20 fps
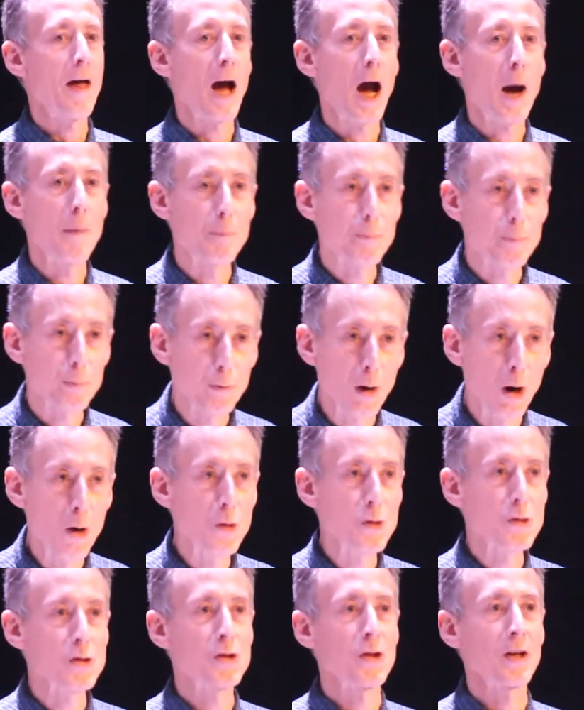
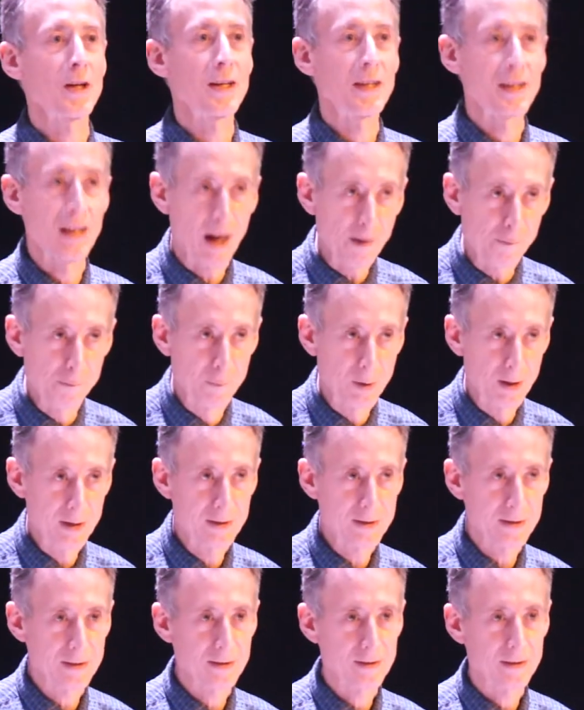approach the
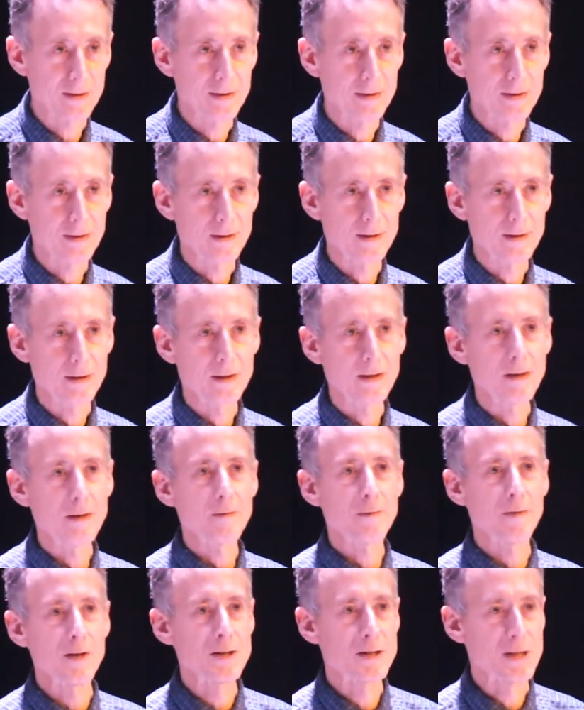government
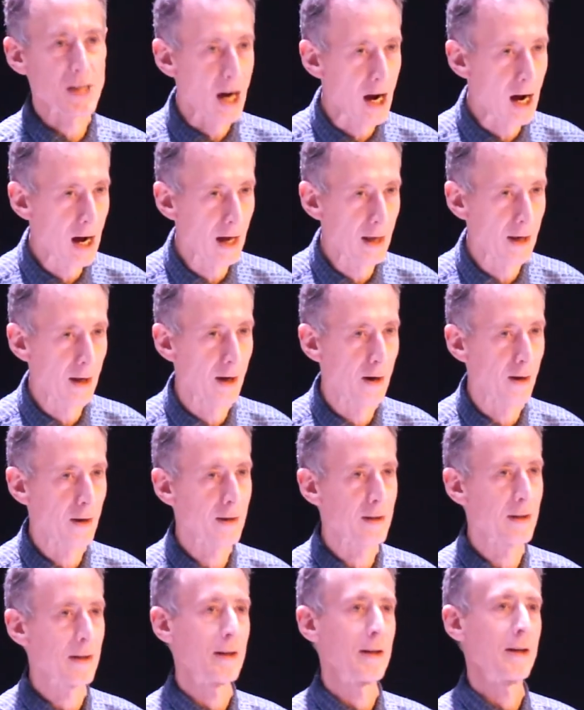for
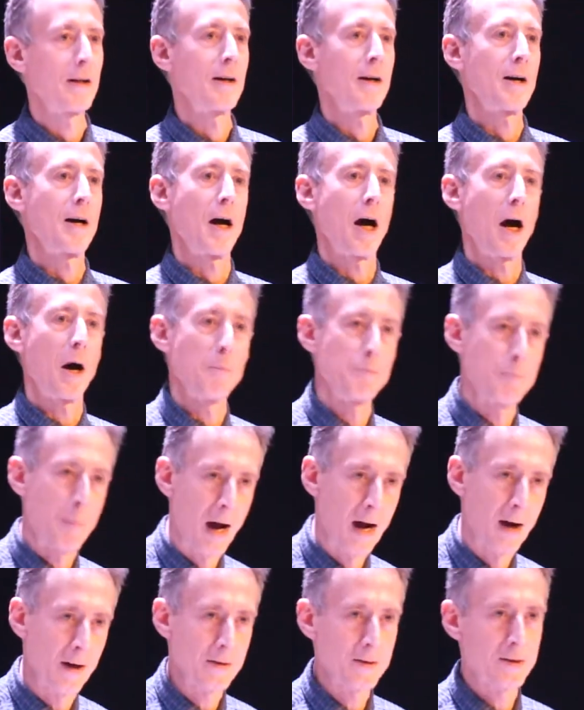dialogue
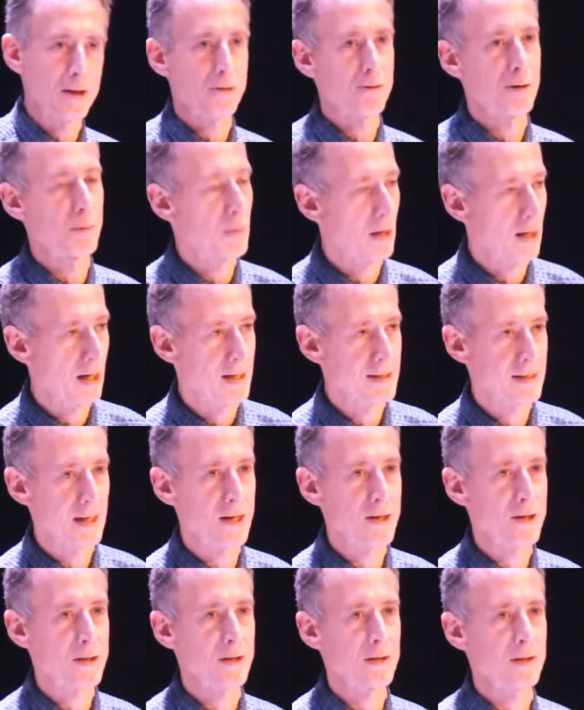about
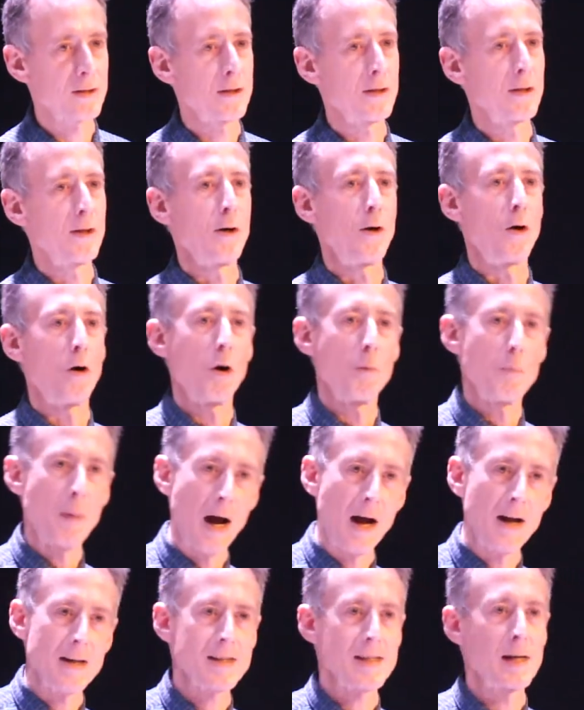decriminalisation or
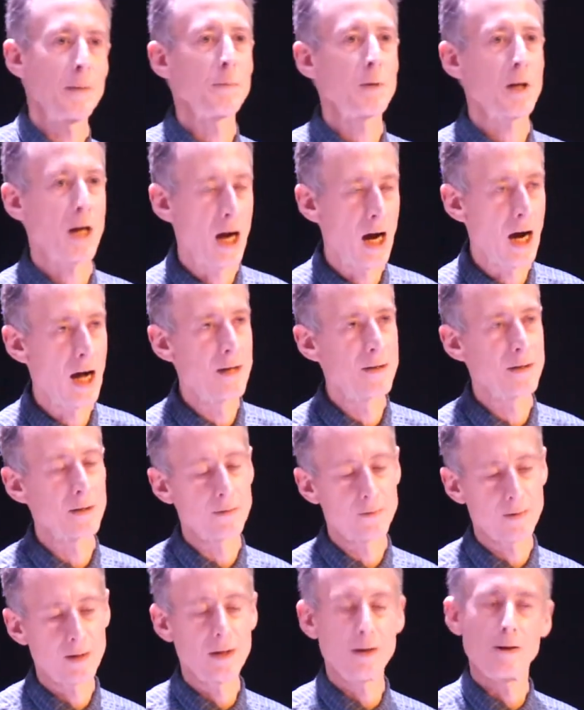about some kind
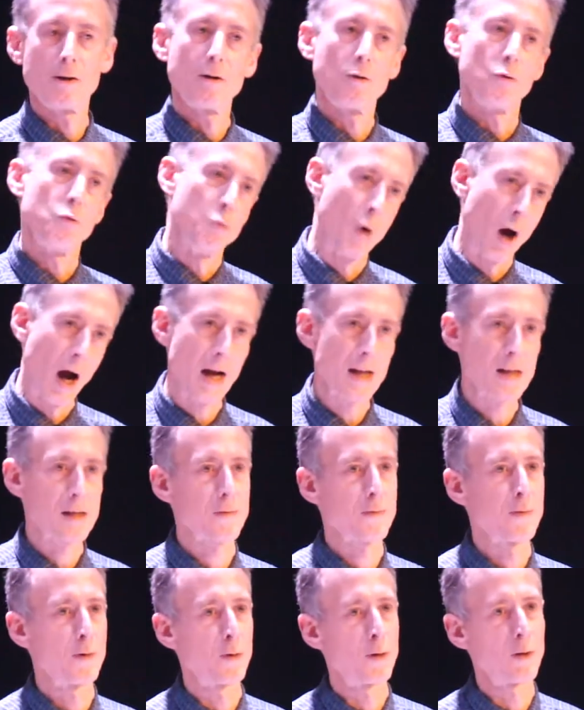of rights
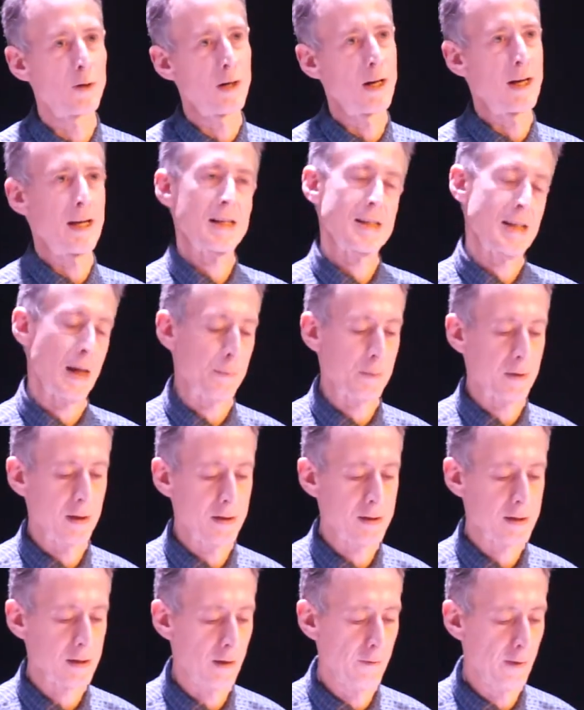for an
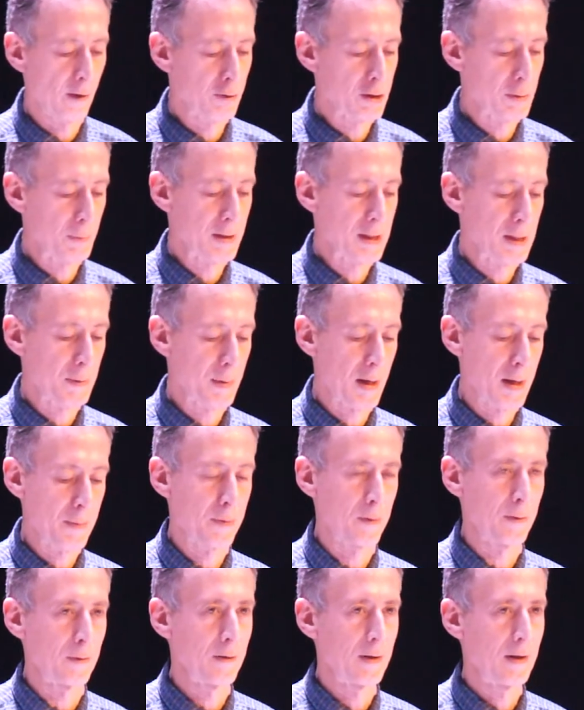acceptance of LGBT
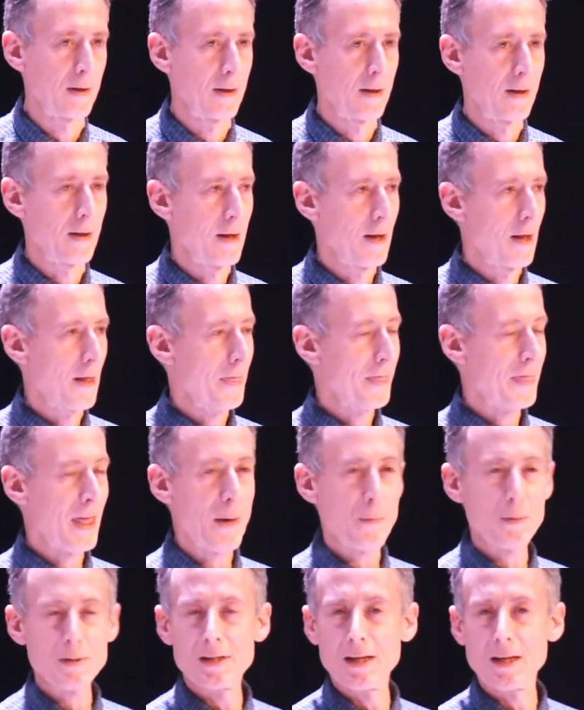people.
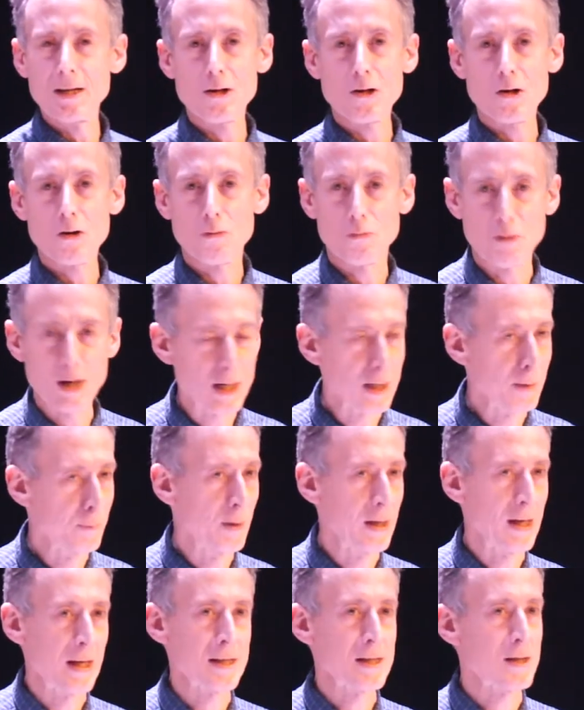That was an
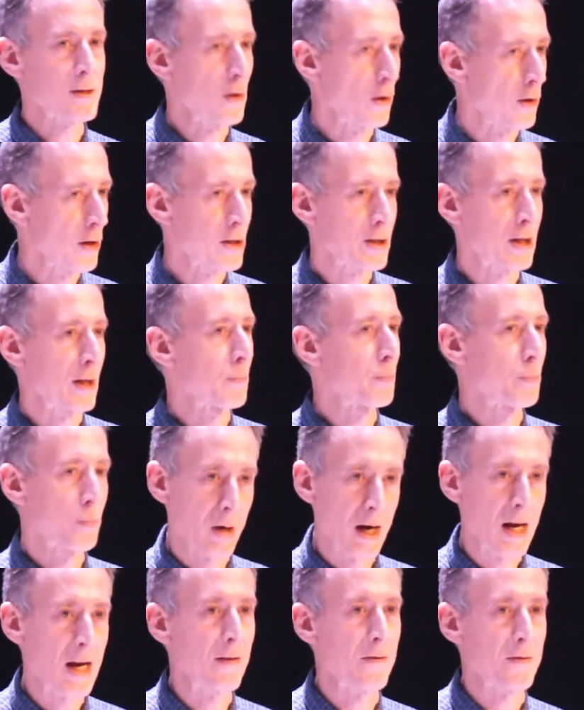incredibly astonishing,
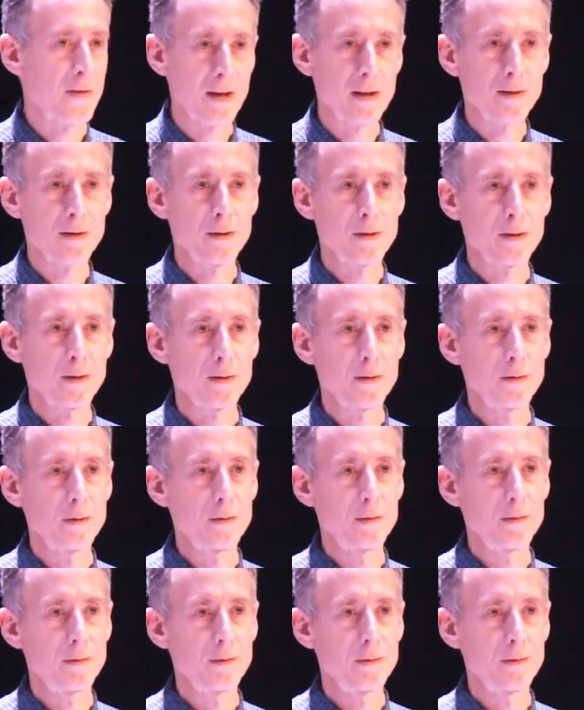brave thing to do.